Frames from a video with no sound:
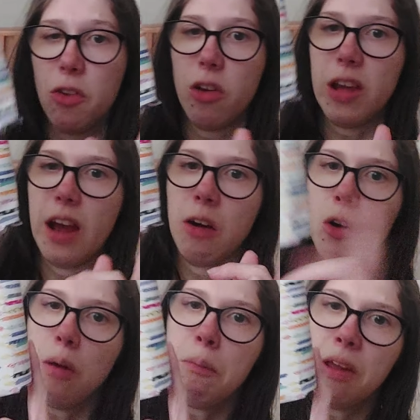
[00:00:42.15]
So yeah, I
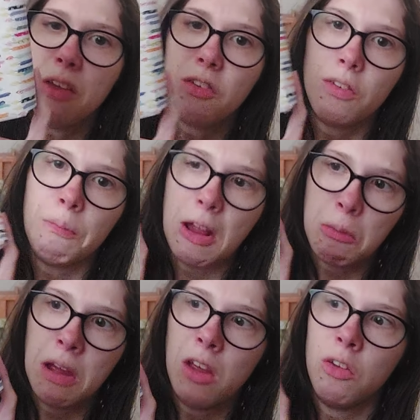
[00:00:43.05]
got him this
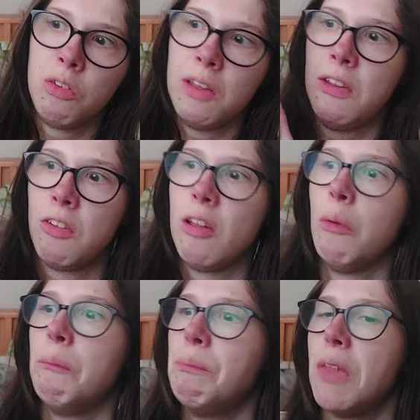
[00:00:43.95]
Matchmakers in this
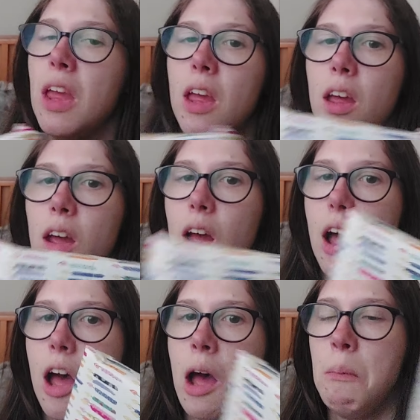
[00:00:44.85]
little
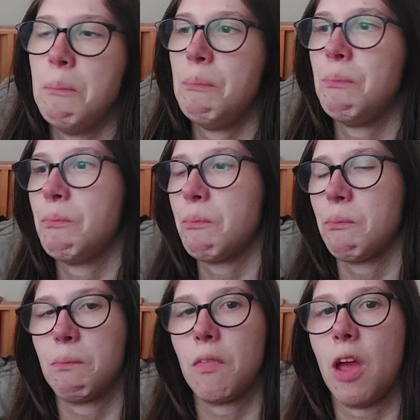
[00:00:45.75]
wrapping
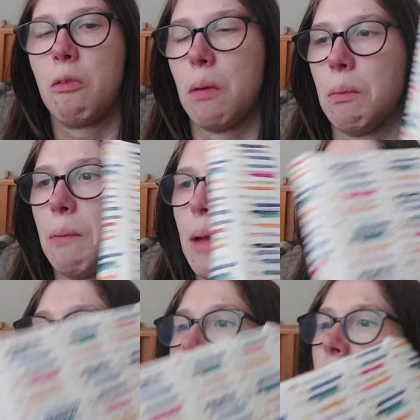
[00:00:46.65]

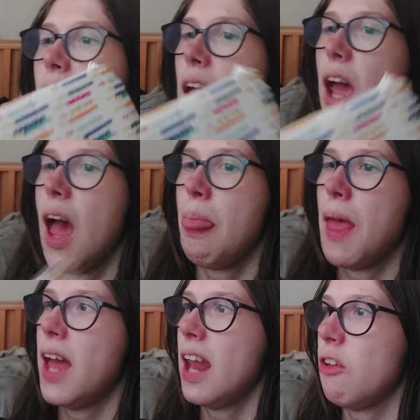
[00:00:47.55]
paper. And
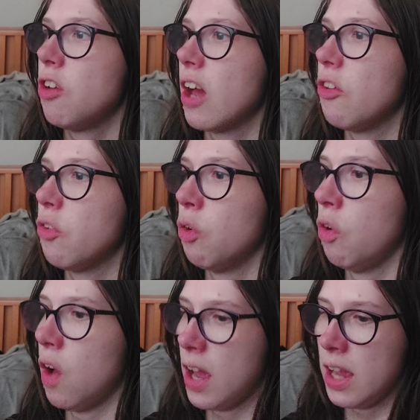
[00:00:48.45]
then, as you guys
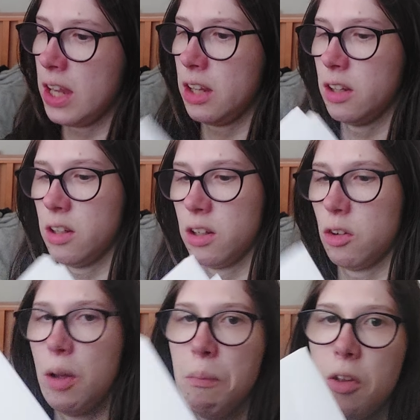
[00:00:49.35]
saw, I
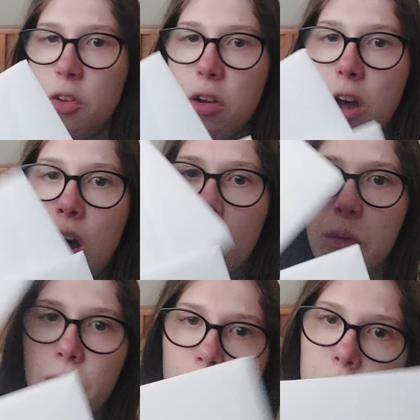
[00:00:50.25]
got him the two cards
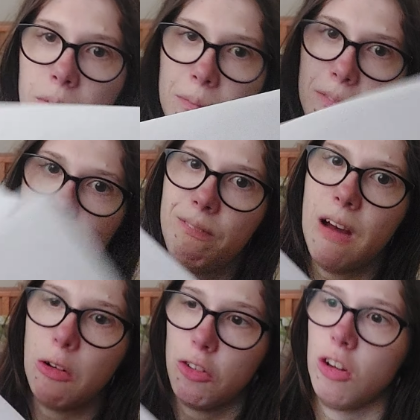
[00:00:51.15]
with the
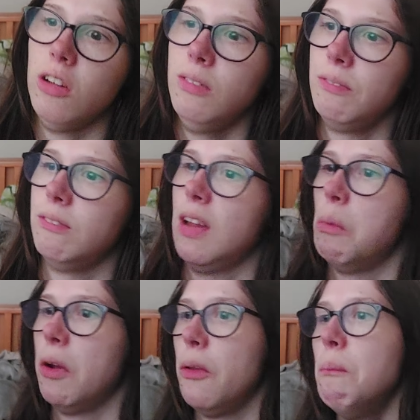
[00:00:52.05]
voucher from
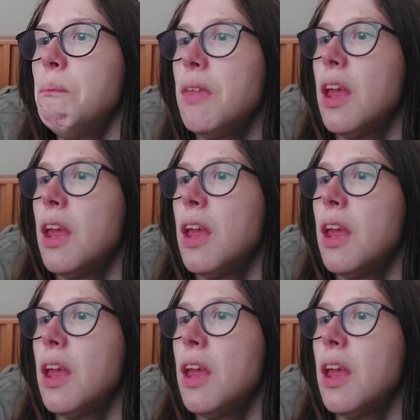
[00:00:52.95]
one of them.